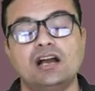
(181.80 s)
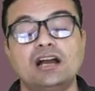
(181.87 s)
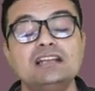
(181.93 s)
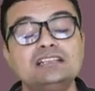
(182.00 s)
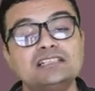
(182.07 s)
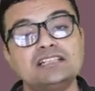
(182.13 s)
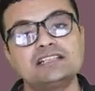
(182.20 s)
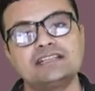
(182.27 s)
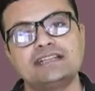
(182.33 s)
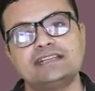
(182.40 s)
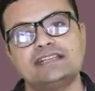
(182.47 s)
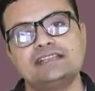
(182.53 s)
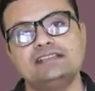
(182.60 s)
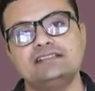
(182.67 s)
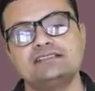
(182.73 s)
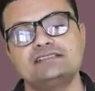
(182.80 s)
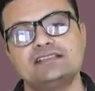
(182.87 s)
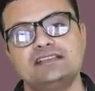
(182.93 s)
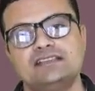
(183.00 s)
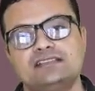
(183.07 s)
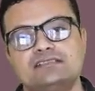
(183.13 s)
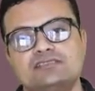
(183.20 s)
alternating
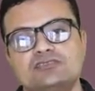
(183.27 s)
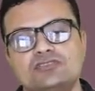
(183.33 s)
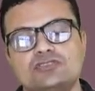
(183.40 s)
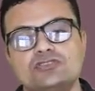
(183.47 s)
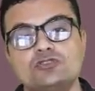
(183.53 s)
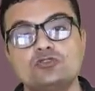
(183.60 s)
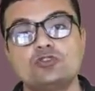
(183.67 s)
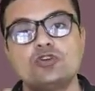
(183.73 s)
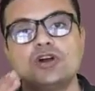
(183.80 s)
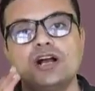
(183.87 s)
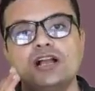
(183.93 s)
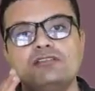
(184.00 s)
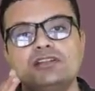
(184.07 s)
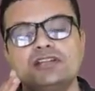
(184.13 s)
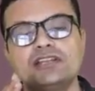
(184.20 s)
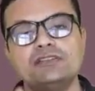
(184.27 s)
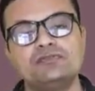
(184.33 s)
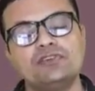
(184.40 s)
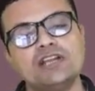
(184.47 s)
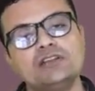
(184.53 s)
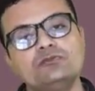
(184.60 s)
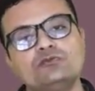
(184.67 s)
series. So I will
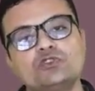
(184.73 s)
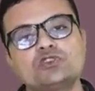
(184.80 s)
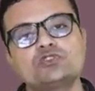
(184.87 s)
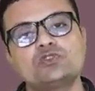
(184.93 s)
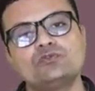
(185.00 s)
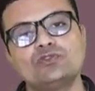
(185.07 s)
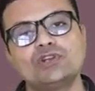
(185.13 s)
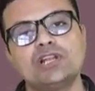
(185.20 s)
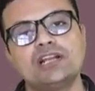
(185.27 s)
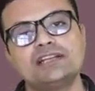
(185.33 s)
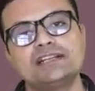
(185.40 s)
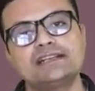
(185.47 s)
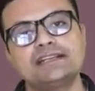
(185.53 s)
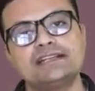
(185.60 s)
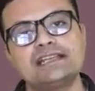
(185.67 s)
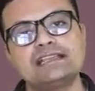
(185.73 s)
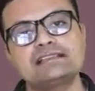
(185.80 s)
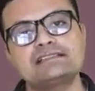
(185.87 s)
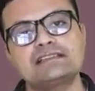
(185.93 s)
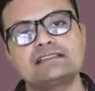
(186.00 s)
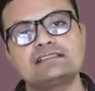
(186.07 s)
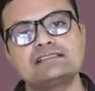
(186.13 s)
define first of all alternating
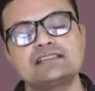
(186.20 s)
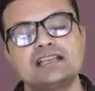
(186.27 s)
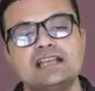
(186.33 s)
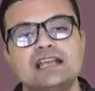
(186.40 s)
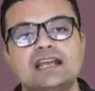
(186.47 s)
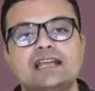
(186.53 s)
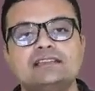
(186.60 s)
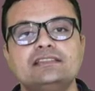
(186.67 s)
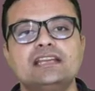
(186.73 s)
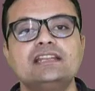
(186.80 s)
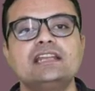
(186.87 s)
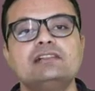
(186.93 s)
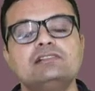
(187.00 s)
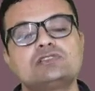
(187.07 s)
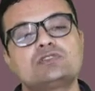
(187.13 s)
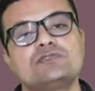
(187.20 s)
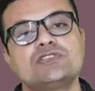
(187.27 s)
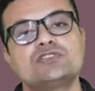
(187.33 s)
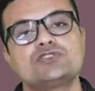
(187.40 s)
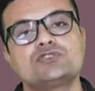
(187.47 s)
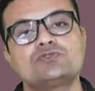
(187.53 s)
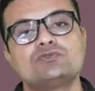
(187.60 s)
series, then I'll
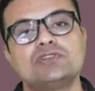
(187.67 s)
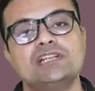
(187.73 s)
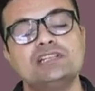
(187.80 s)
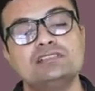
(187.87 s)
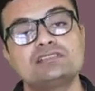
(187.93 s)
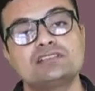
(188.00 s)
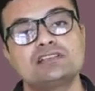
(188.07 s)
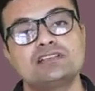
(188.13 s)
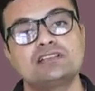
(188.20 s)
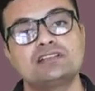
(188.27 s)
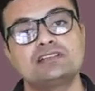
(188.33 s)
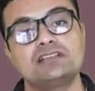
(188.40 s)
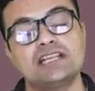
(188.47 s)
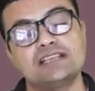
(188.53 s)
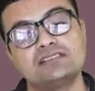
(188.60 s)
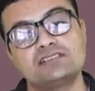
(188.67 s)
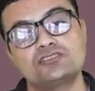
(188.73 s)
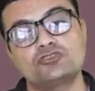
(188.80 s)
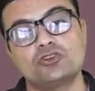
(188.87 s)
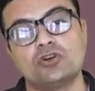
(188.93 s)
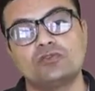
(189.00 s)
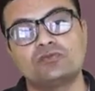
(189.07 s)
switch to its test
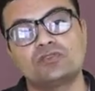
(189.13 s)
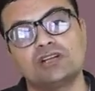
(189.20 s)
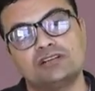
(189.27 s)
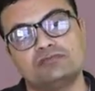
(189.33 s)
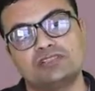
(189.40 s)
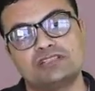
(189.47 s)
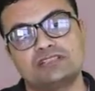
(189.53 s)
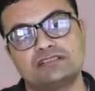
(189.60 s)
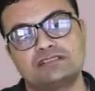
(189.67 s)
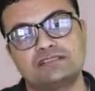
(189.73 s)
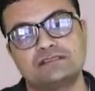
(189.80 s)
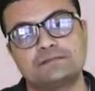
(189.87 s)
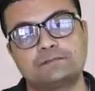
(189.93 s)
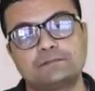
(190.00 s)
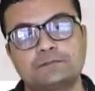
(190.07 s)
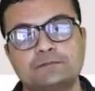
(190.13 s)
of convergence.